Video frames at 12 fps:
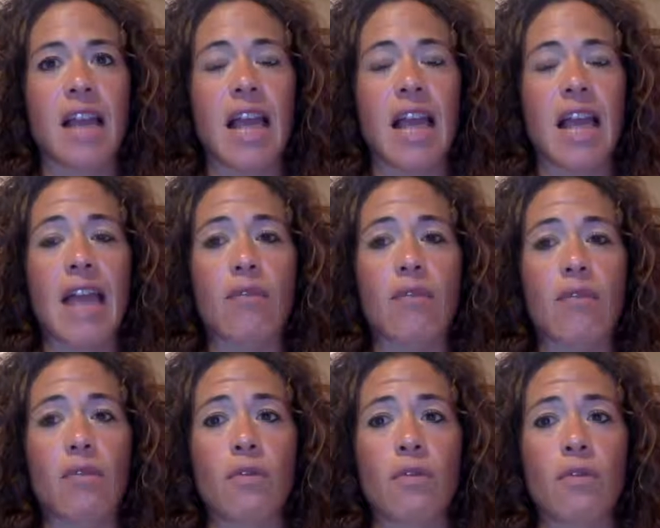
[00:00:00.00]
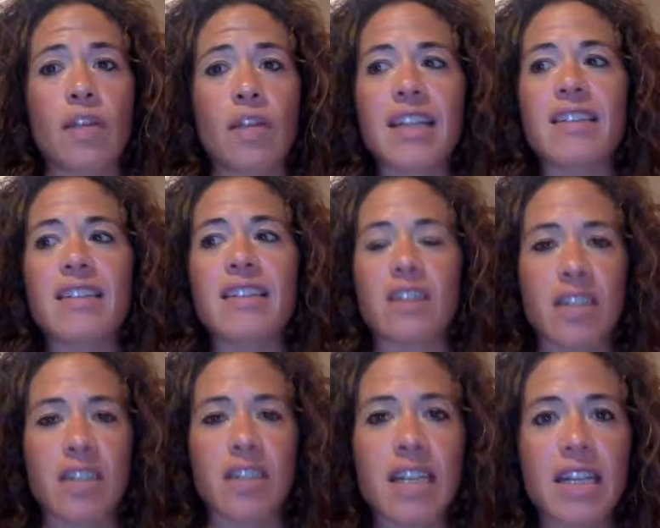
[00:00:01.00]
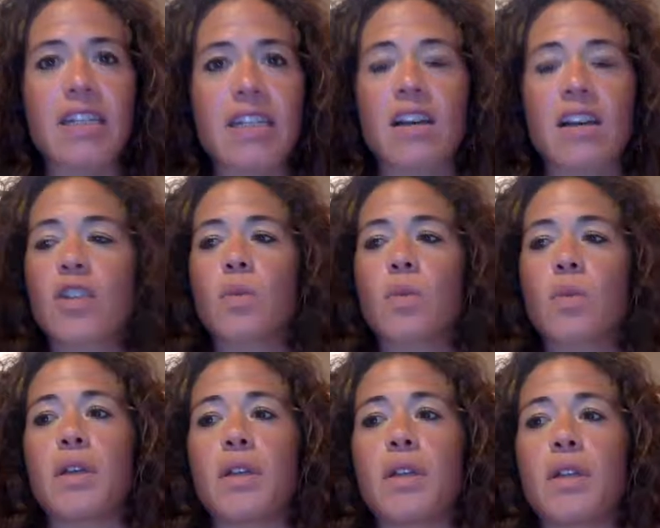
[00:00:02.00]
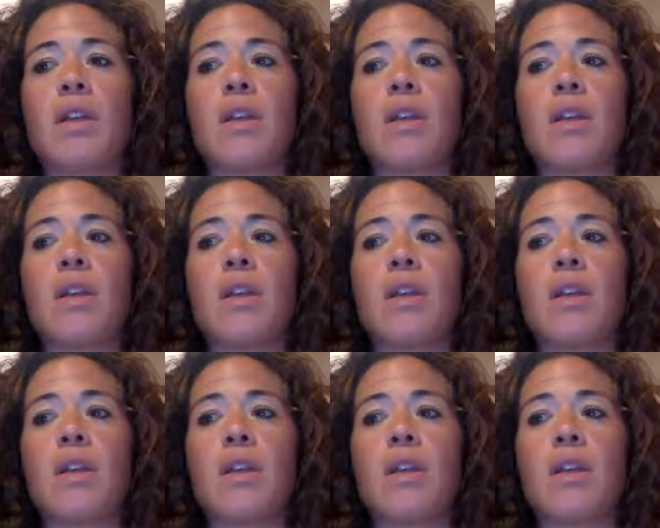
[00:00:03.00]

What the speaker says: and really start to get in touch with